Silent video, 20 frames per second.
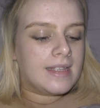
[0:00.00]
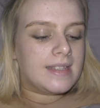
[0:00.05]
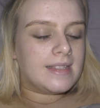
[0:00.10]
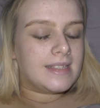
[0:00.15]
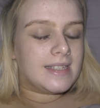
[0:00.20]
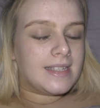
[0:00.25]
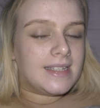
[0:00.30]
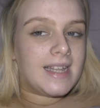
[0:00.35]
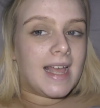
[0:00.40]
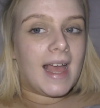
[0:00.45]

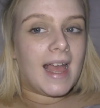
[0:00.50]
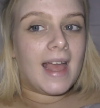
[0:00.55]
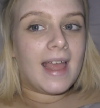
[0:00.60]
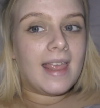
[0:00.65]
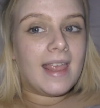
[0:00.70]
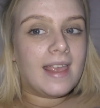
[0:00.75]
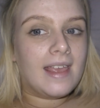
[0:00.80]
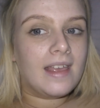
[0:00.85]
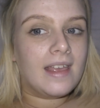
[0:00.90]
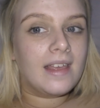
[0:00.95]

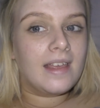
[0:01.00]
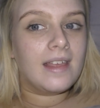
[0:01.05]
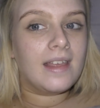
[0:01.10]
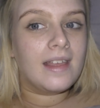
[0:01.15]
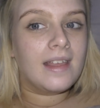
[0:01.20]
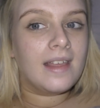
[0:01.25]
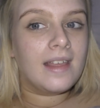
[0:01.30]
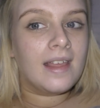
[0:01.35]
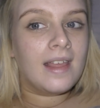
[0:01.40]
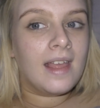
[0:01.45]
today
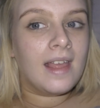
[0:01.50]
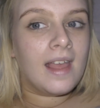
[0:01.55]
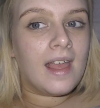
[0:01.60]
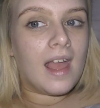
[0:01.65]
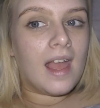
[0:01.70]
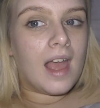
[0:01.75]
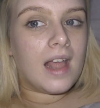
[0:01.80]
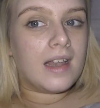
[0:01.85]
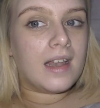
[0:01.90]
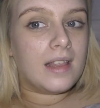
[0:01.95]

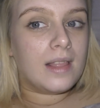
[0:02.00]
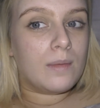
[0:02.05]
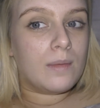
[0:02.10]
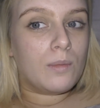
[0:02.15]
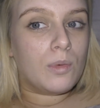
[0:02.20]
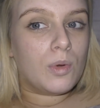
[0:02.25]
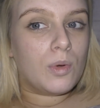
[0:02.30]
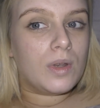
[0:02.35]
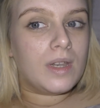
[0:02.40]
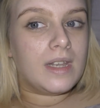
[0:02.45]
and in the
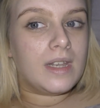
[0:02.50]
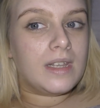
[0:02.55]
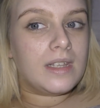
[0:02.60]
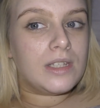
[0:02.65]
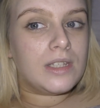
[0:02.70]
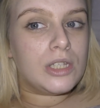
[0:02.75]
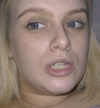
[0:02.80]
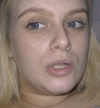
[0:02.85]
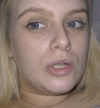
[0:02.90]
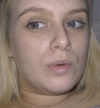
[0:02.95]
morning
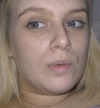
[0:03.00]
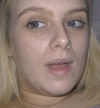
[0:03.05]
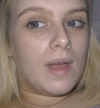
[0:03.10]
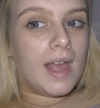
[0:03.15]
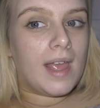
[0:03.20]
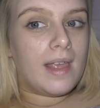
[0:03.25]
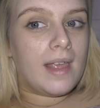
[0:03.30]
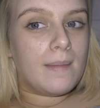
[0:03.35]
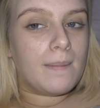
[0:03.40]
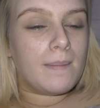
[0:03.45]
into
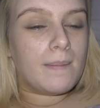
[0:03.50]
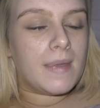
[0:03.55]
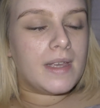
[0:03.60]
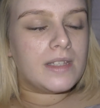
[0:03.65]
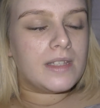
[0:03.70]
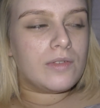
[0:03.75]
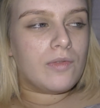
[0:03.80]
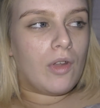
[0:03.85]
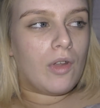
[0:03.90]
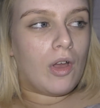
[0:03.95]
a
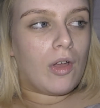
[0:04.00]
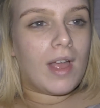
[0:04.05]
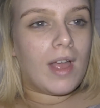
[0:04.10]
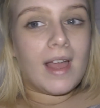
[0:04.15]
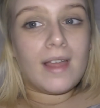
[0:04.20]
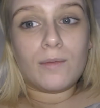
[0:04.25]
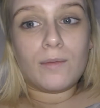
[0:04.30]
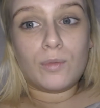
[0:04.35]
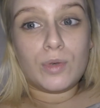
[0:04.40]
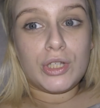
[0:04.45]
mixed vlog,
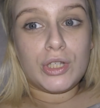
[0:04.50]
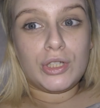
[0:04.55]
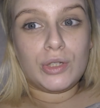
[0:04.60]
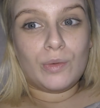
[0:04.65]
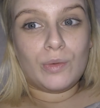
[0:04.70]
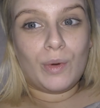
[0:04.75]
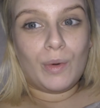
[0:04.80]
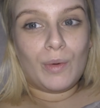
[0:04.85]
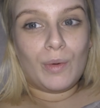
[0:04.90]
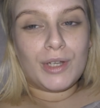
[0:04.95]
which
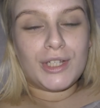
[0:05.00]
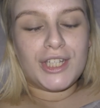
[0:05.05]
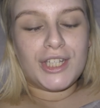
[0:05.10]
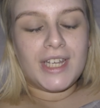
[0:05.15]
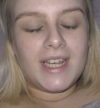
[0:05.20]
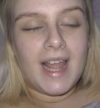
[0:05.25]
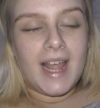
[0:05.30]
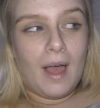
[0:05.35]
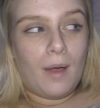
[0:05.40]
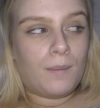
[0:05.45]
you are
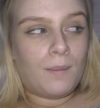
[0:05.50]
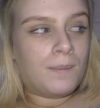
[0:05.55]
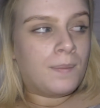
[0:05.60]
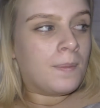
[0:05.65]
watching now.